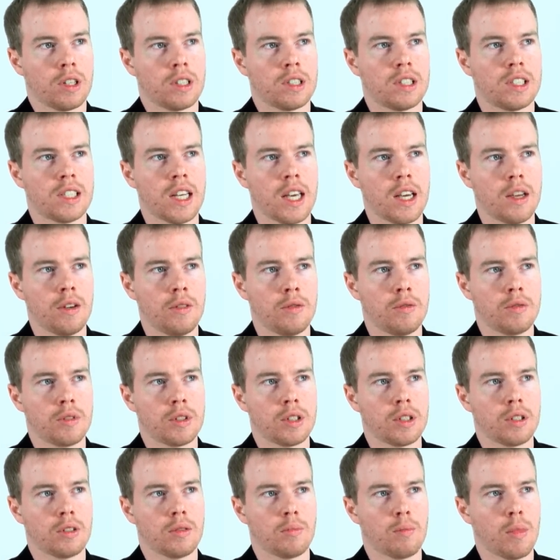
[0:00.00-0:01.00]

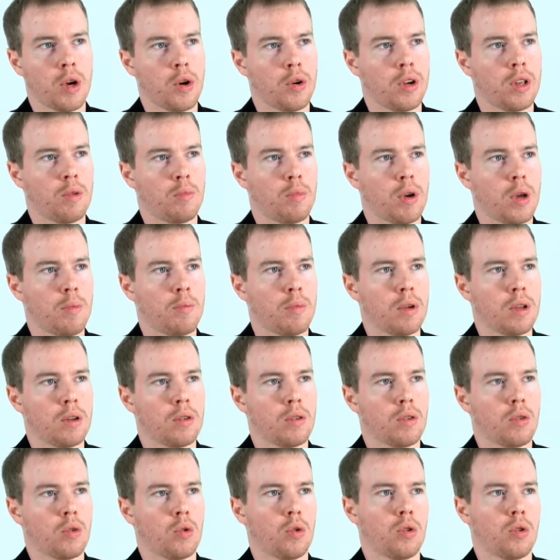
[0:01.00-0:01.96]
saved Merry and Pippin,